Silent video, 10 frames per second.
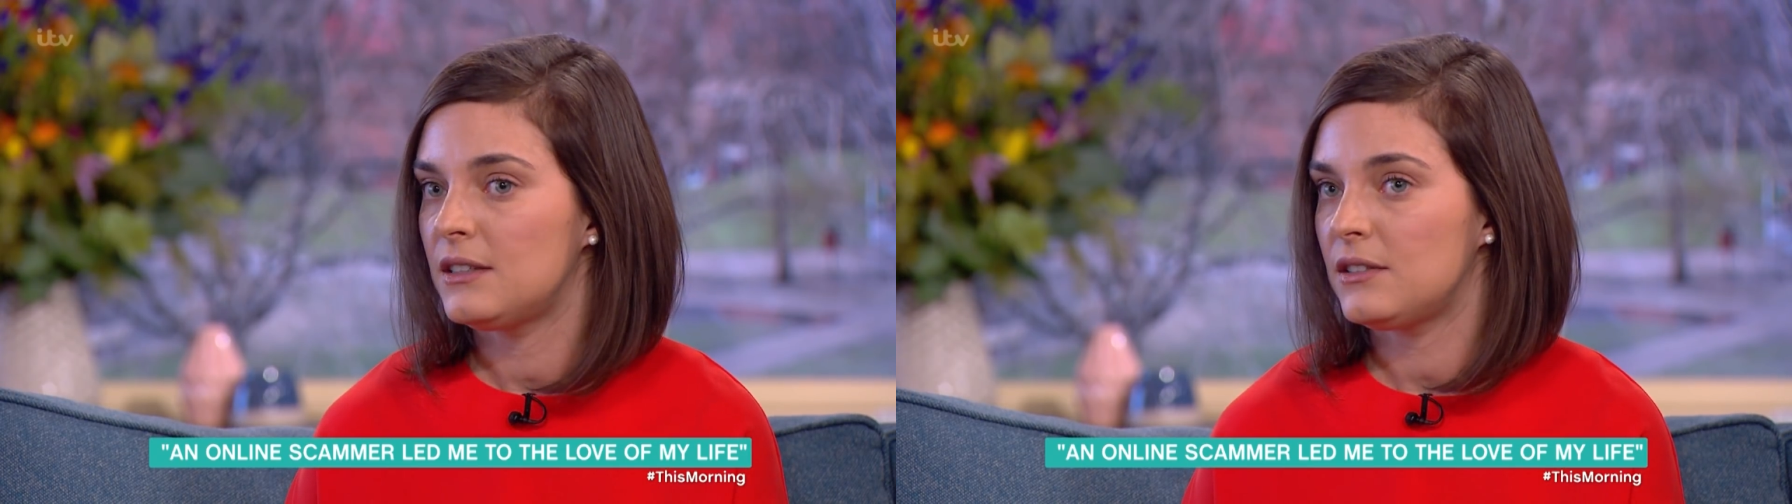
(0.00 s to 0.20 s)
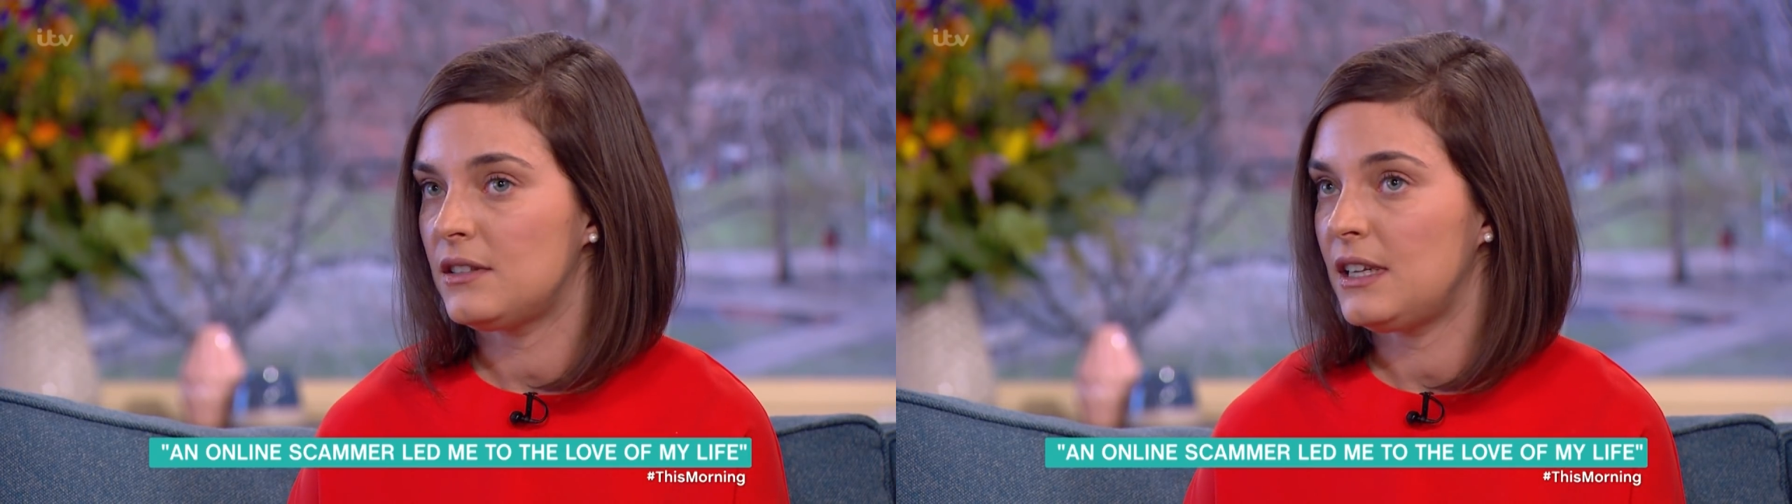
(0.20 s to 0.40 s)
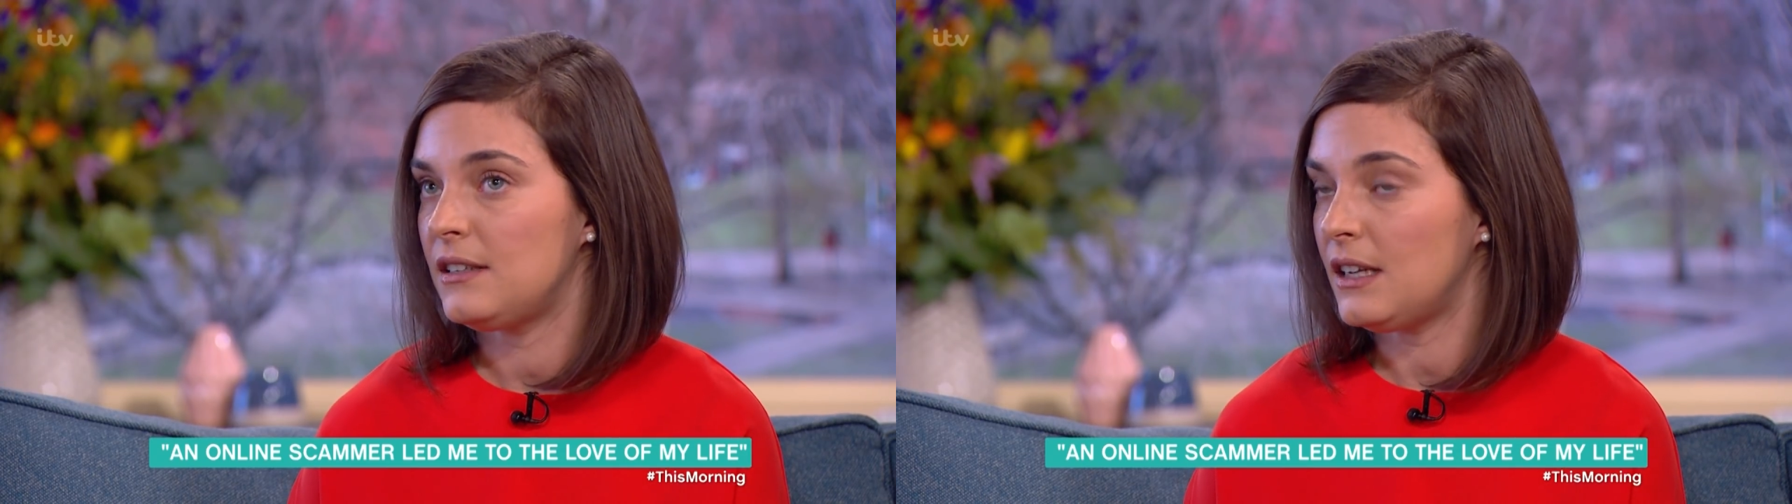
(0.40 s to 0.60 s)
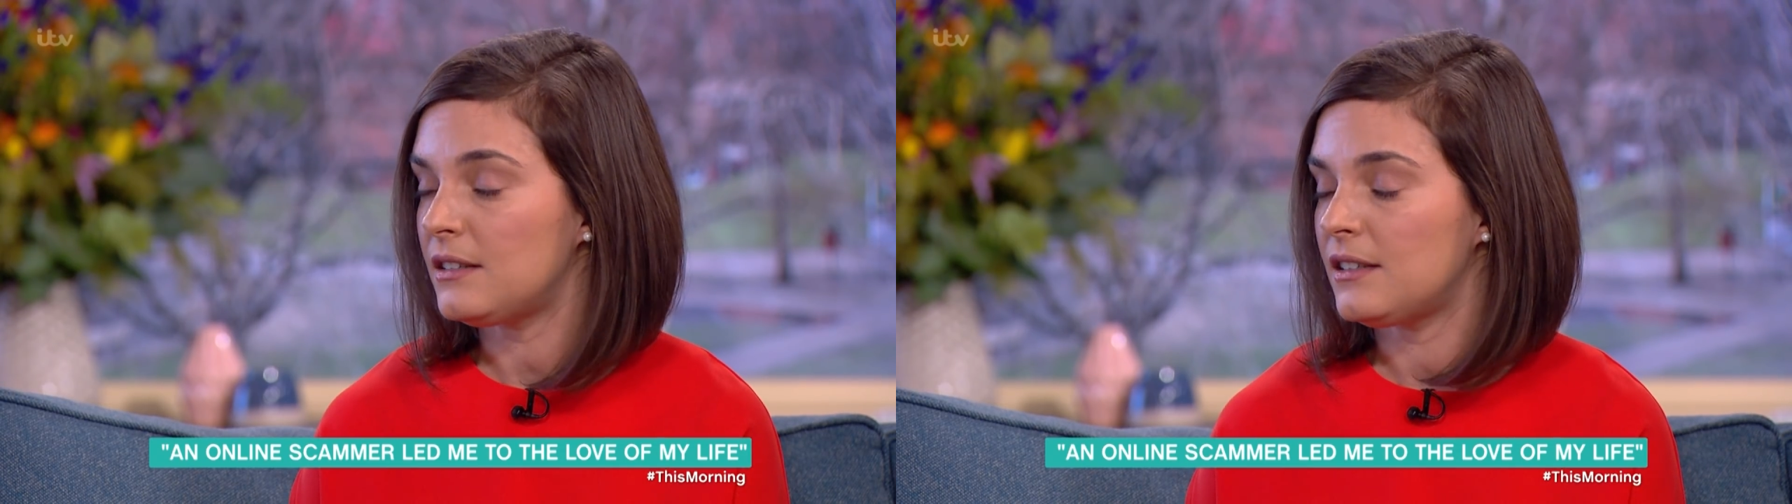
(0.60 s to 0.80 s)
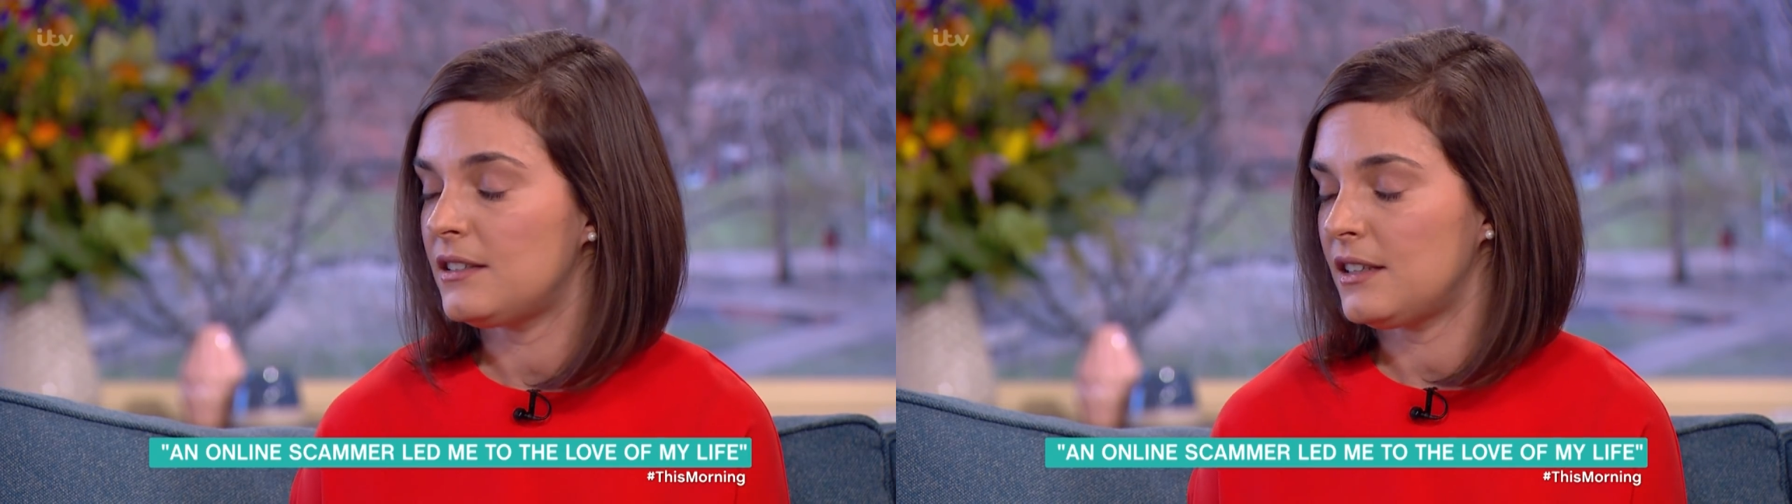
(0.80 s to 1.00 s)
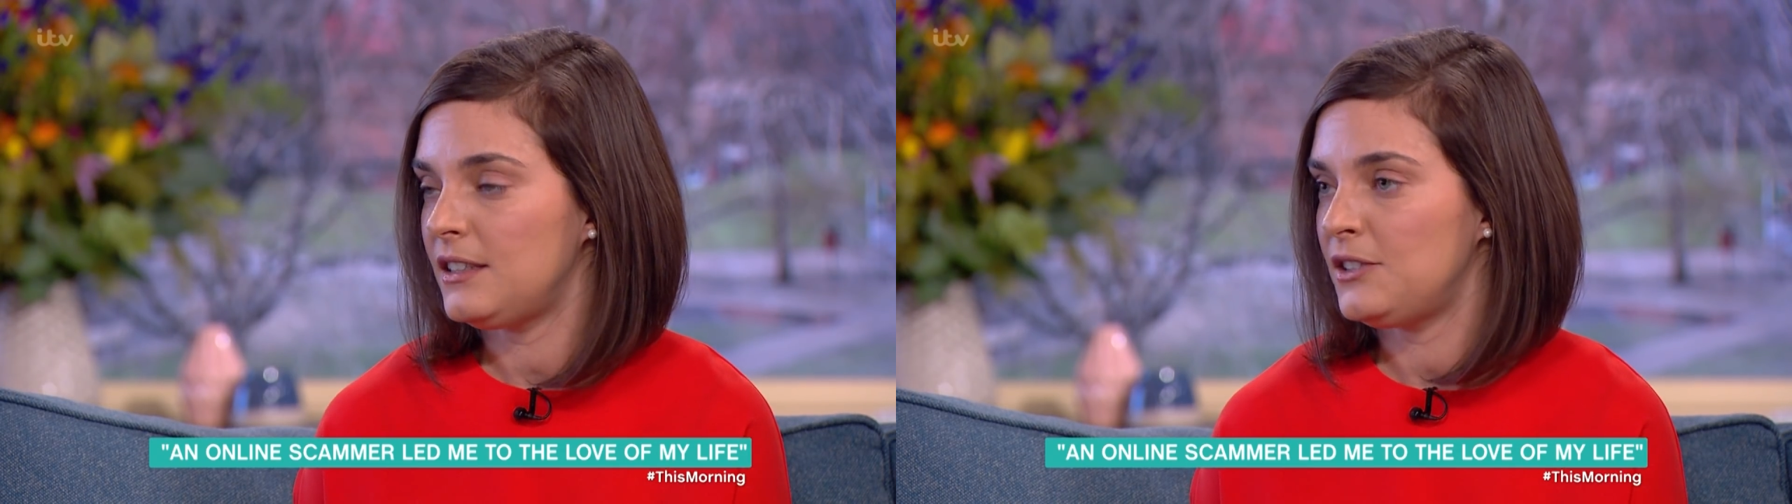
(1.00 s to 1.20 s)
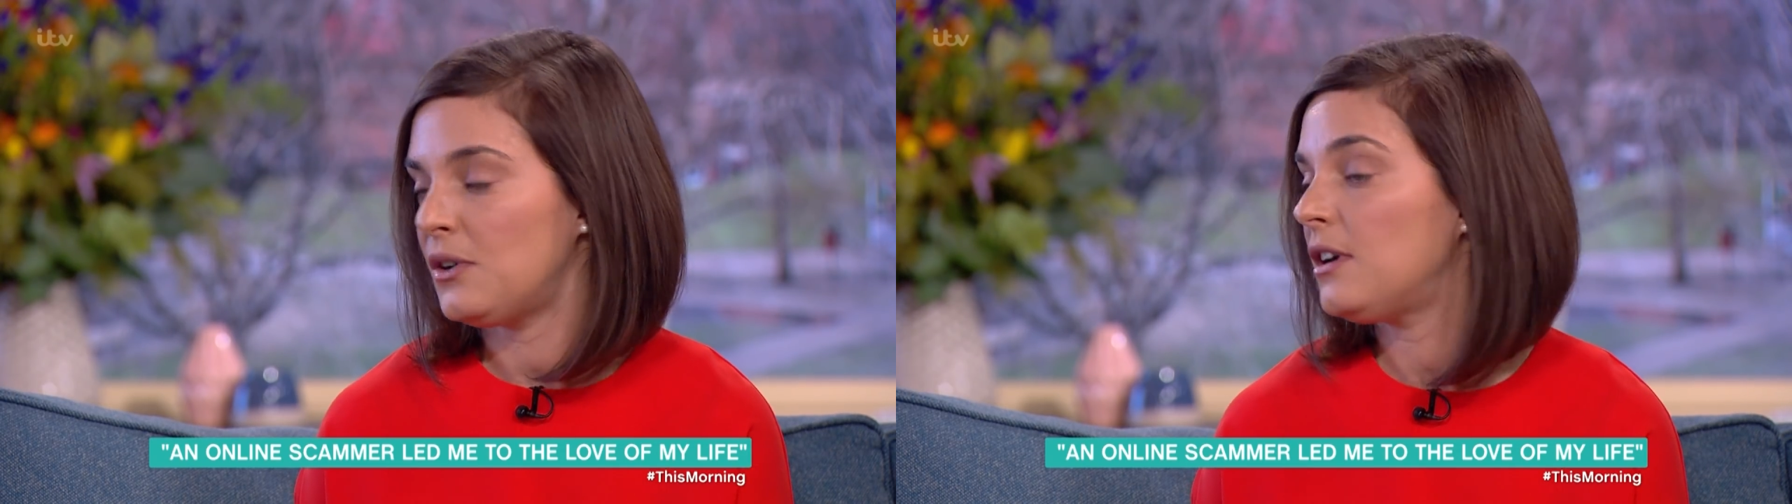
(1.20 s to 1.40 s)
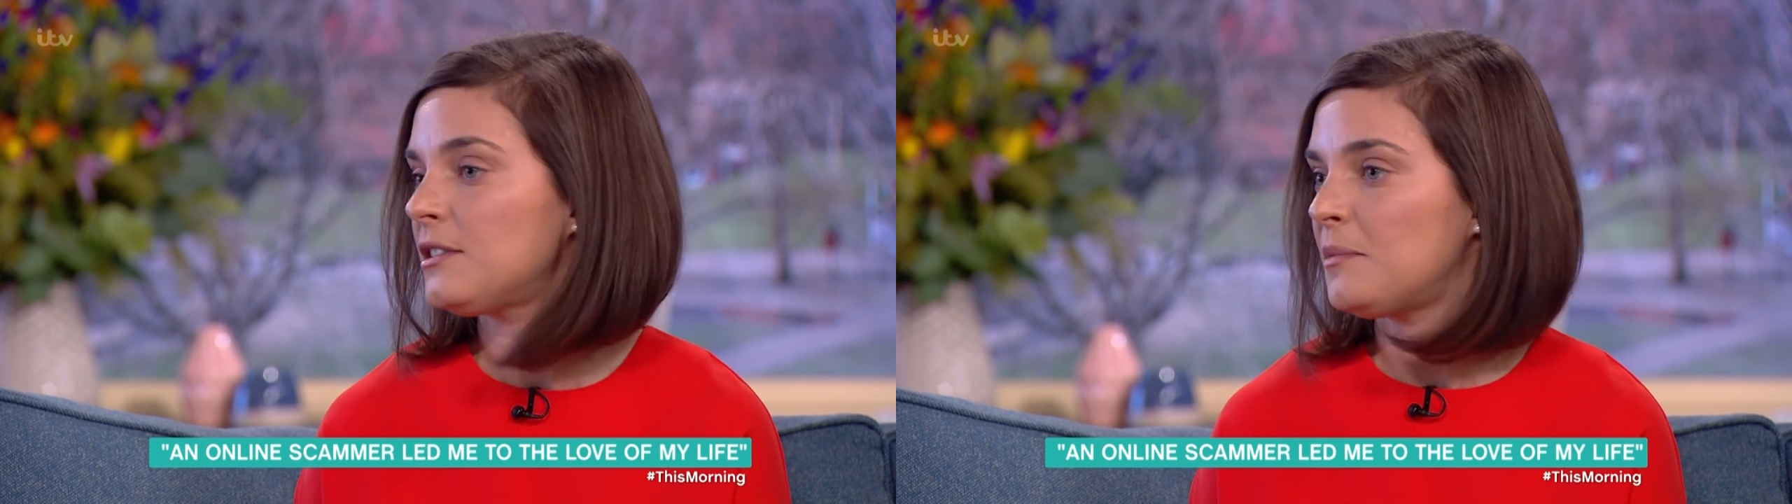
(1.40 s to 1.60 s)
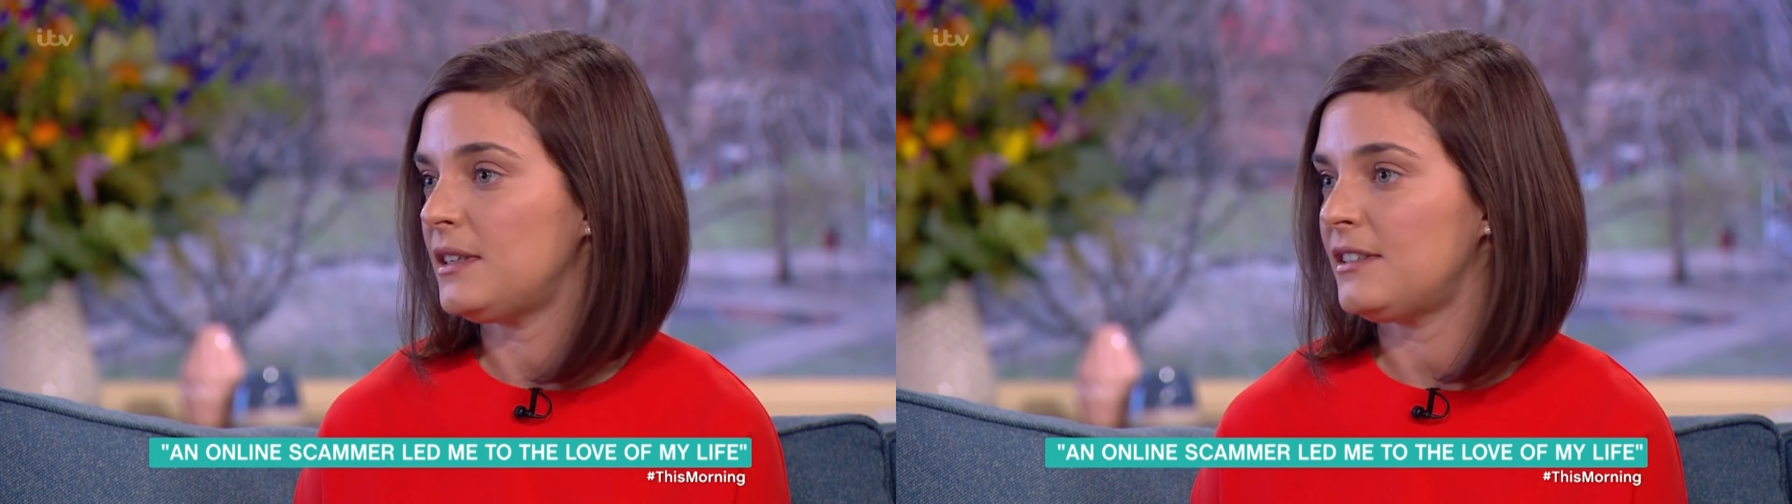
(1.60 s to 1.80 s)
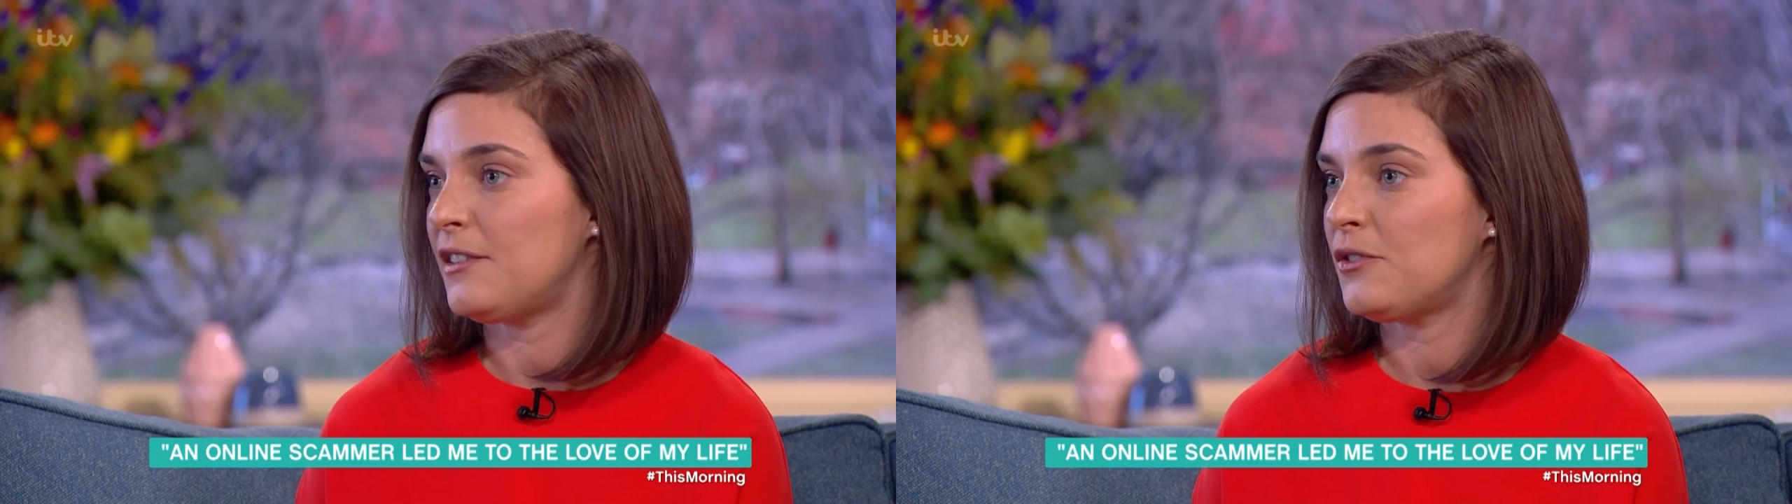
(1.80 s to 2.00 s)
So then, yes, I started to ask
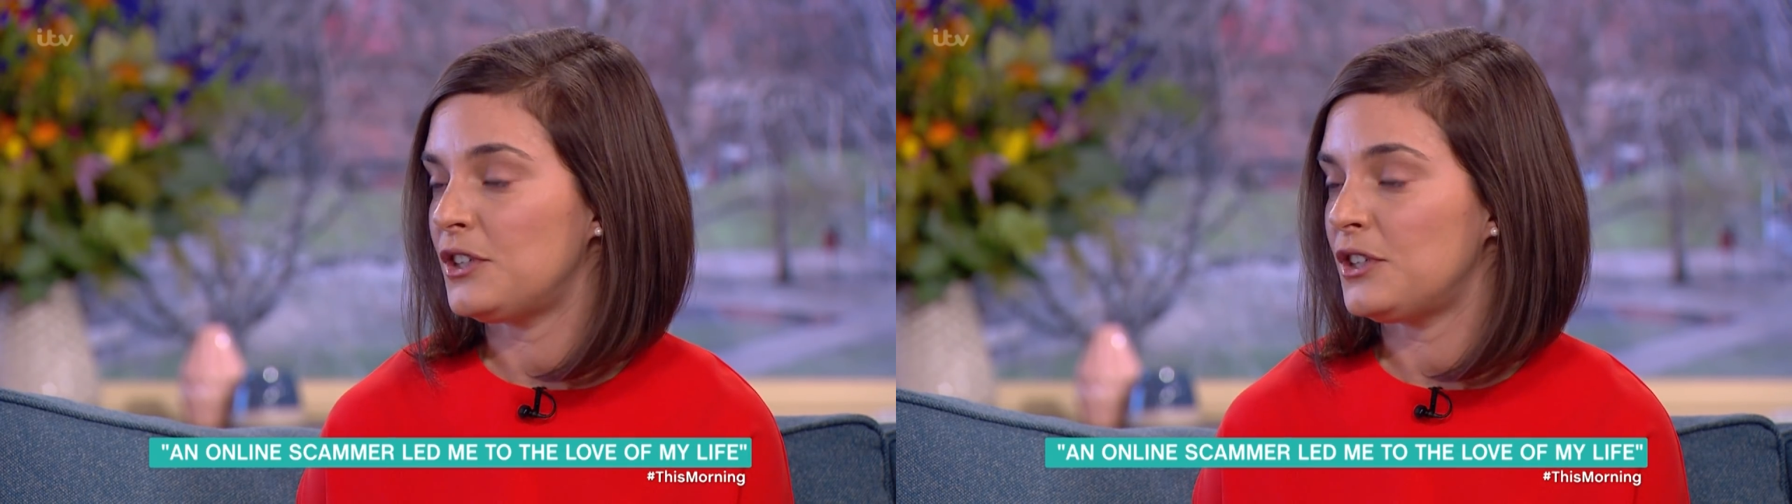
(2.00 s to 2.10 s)
myself